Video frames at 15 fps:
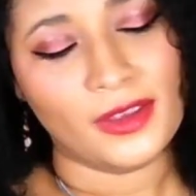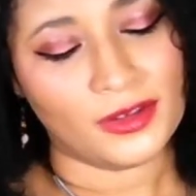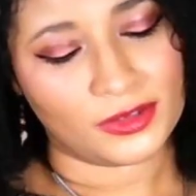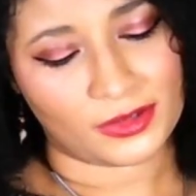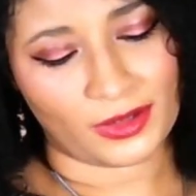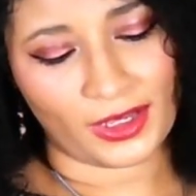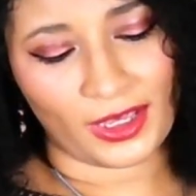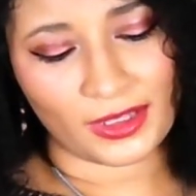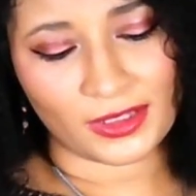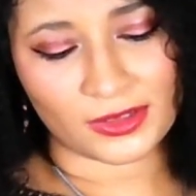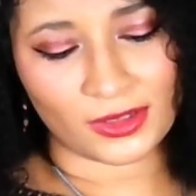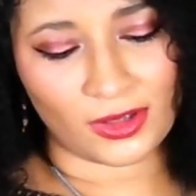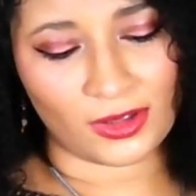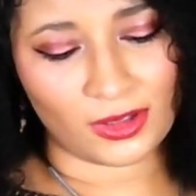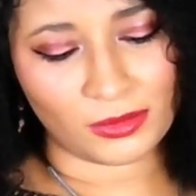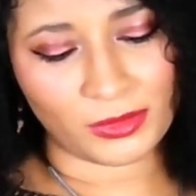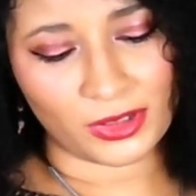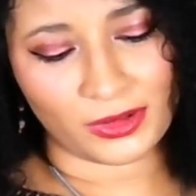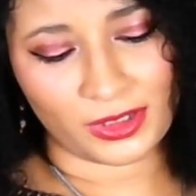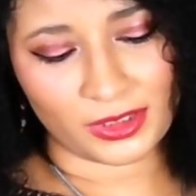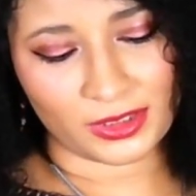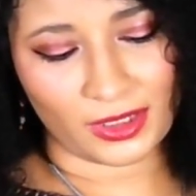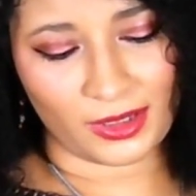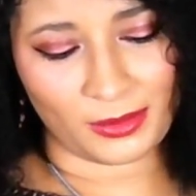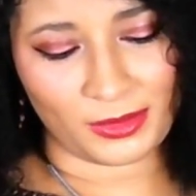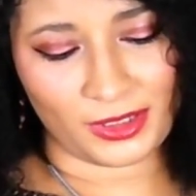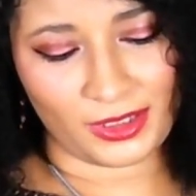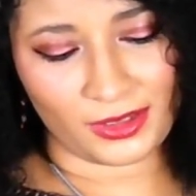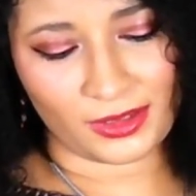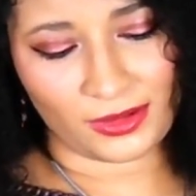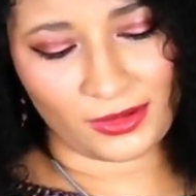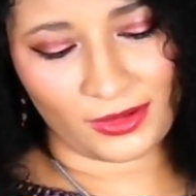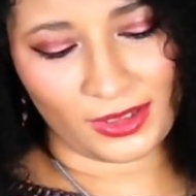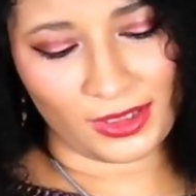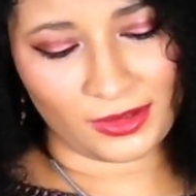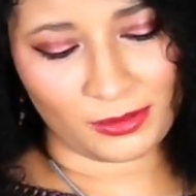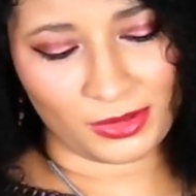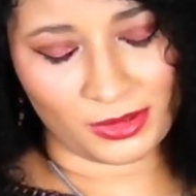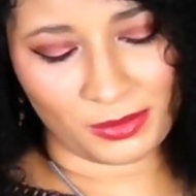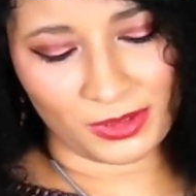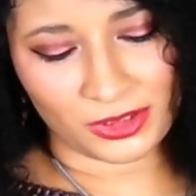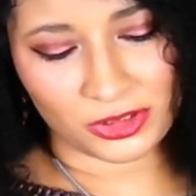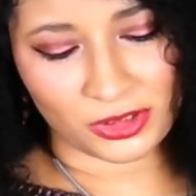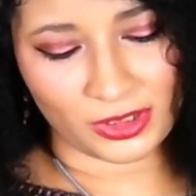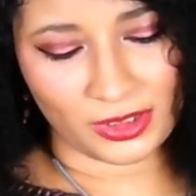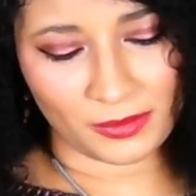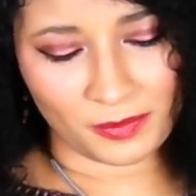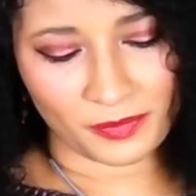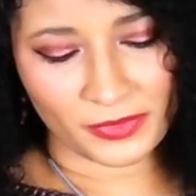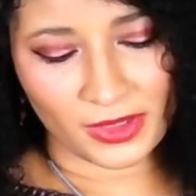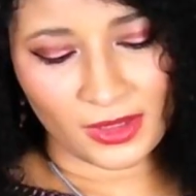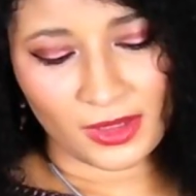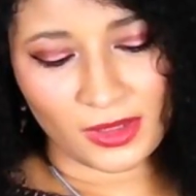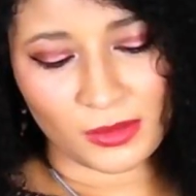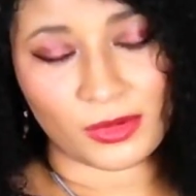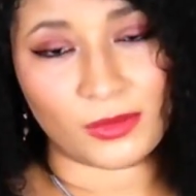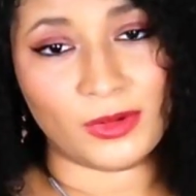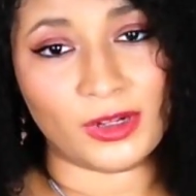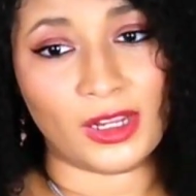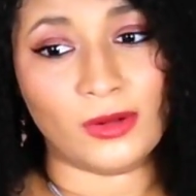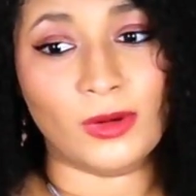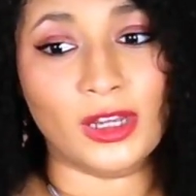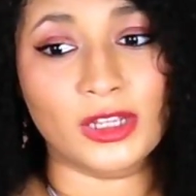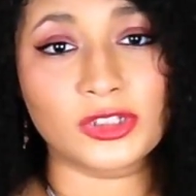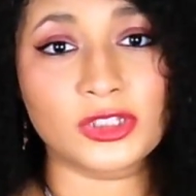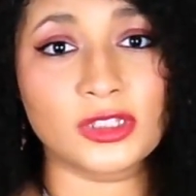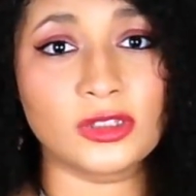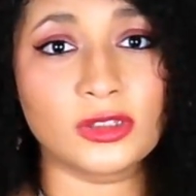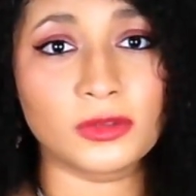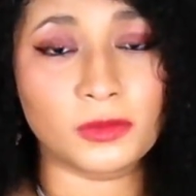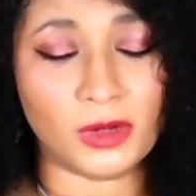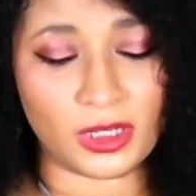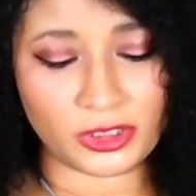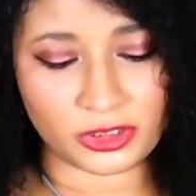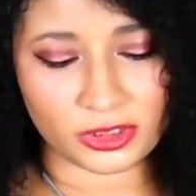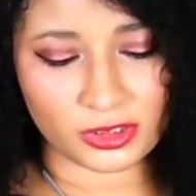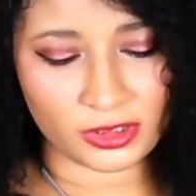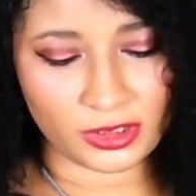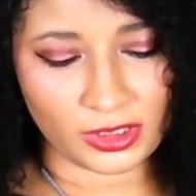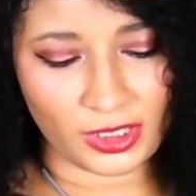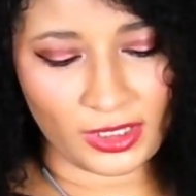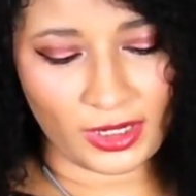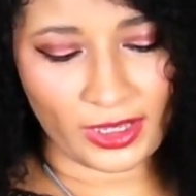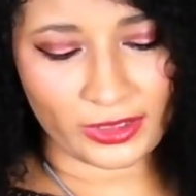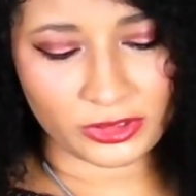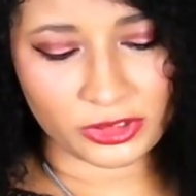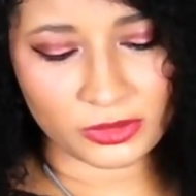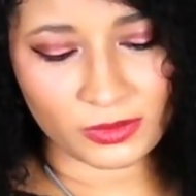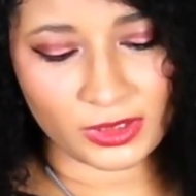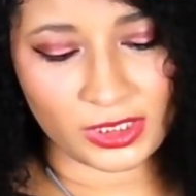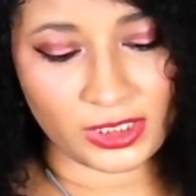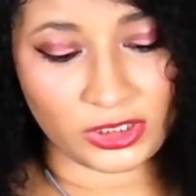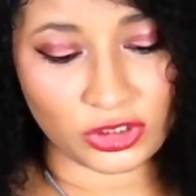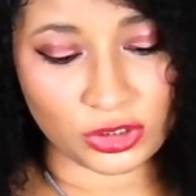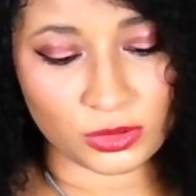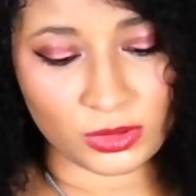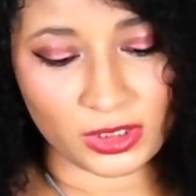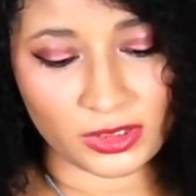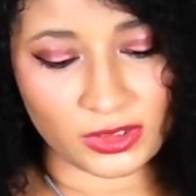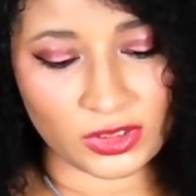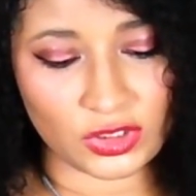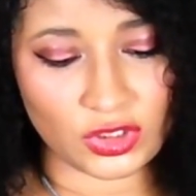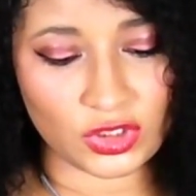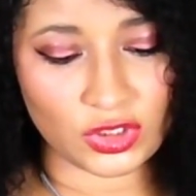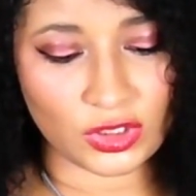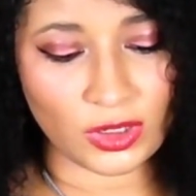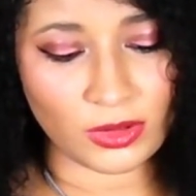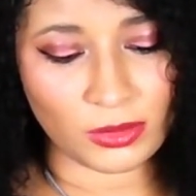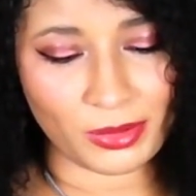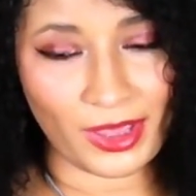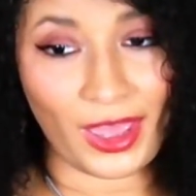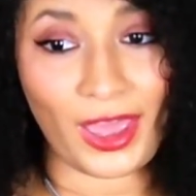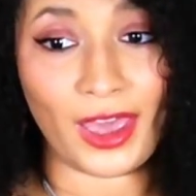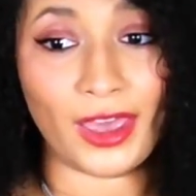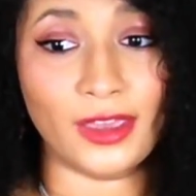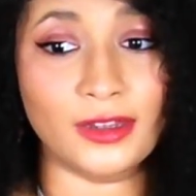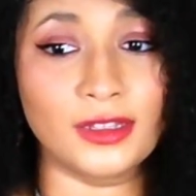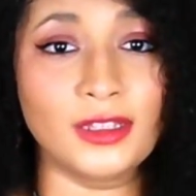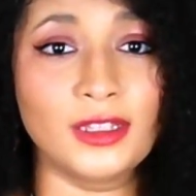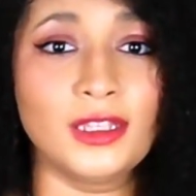So I have this all mohair top, and I can go ahead and put a picture up. But when I washed it in the washer, it actually shrunk so bad.